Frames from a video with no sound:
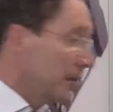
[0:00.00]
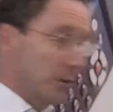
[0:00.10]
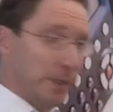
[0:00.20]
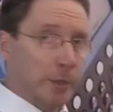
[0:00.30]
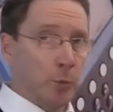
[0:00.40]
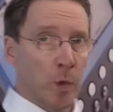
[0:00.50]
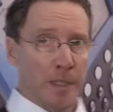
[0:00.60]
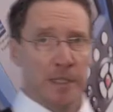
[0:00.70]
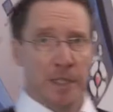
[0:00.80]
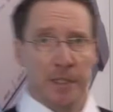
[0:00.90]
You need
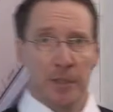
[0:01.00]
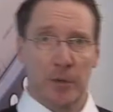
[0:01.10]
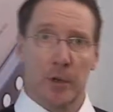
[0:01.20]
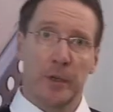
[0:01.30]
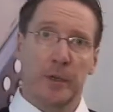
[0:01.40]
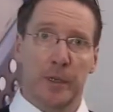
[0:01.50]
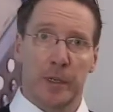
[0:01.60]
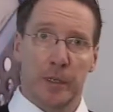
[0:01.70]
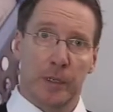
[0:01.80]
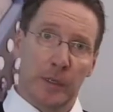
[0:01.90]
one sensor,
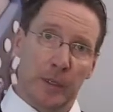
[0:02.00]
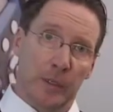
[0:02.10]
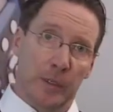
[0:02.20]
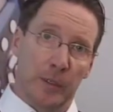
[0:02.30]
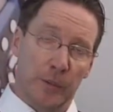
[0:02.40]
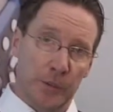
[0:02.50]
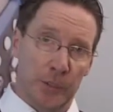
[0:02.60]
you